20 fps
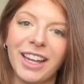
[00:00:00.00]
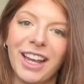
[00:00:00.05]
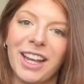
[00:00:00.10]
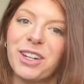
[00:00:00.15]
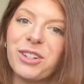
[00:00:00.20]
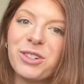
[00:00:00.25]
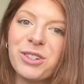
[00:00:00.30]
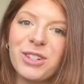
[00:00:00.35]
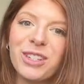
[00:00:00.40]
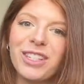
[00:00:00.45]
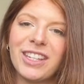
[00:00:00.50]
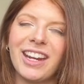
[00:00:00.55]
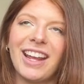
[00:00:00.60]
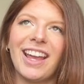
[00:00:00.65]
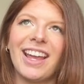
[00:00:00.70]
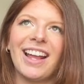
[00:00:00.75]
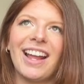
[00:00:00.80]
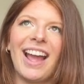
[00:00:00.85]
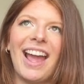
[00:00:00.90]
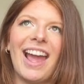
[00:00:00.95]

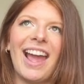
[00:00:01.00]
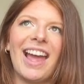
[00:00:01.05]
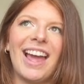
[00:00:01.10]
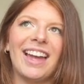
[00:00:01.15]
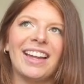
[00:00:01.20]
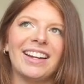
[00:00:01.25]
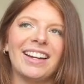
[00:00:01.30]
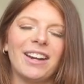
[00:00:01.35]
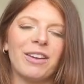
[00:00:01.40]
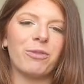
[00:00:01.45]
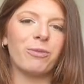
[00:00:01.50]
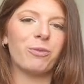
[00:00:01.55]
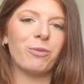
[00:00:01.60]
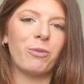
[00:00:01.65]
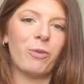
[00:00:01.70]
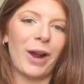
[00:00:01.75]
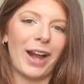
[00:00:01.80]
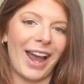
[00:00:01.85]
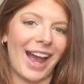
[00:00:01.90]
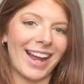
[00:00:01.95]
interesting. And
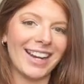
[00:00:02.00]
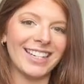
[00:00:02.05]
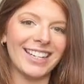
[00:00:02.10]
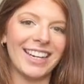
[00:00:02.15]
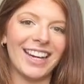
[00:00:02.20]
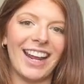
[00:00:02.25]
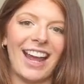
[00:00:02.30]
when I did it,